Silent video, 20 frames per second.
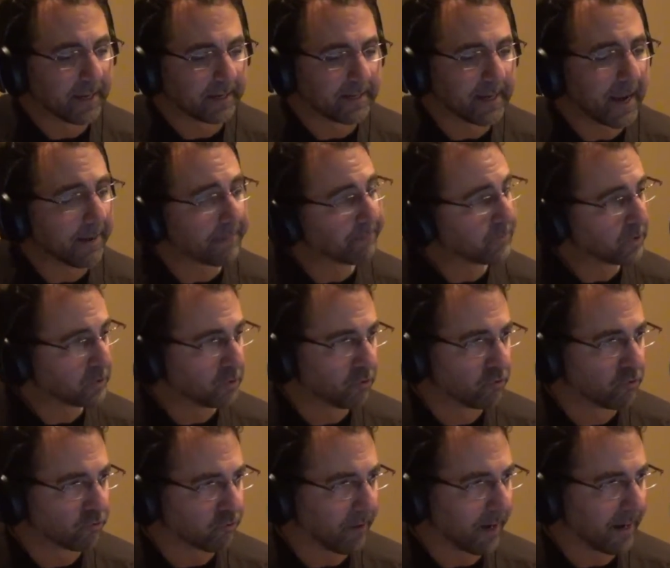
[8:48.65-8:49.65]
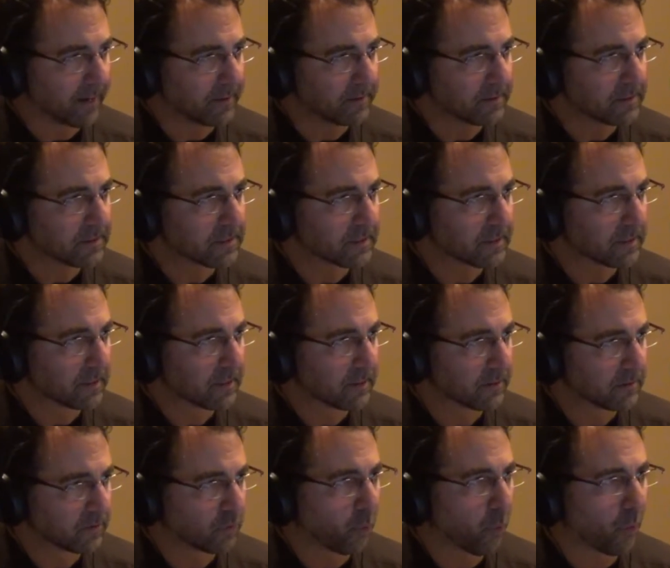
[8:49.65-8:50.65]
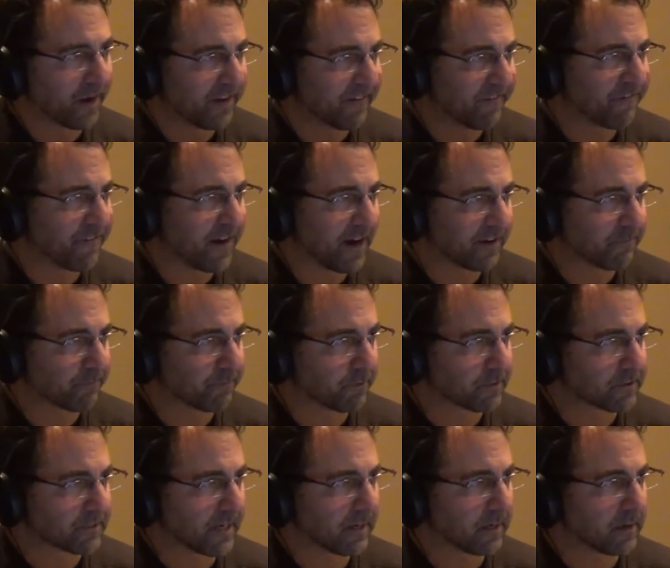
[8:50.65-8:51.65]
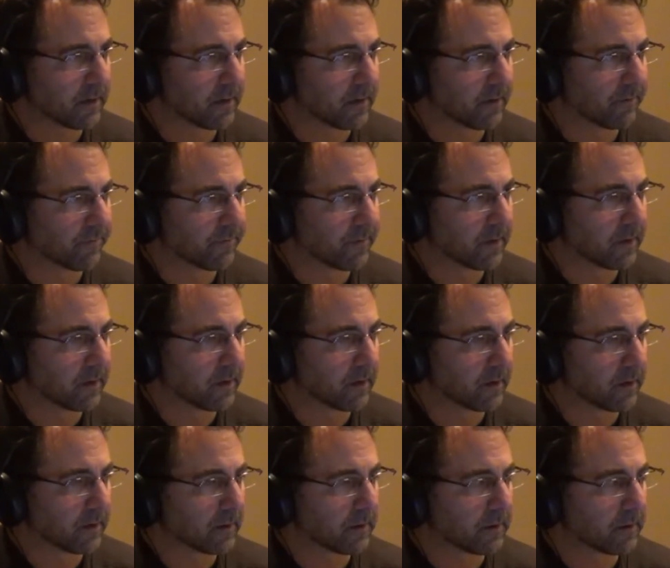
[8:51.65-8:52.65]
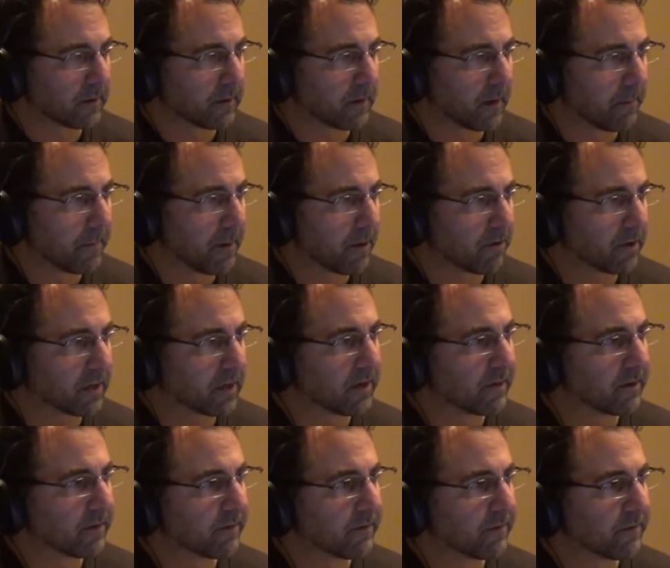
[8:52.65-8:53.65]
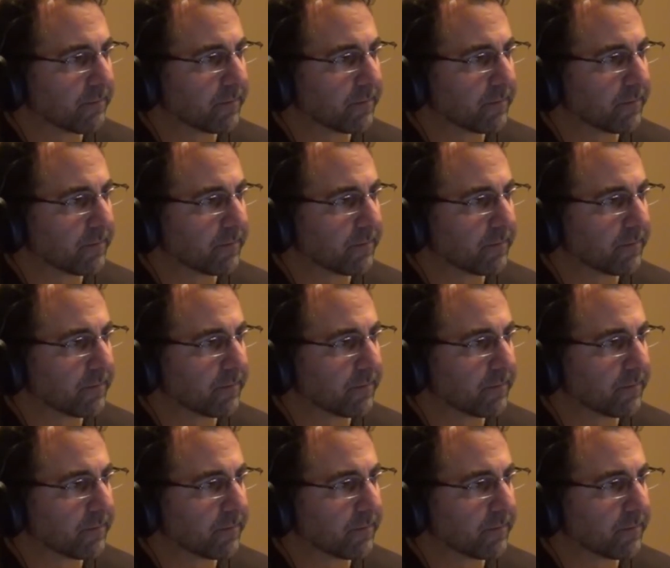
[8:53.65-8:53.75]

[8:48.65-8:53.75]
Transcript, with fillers: Yet grains, 25% of the uh, American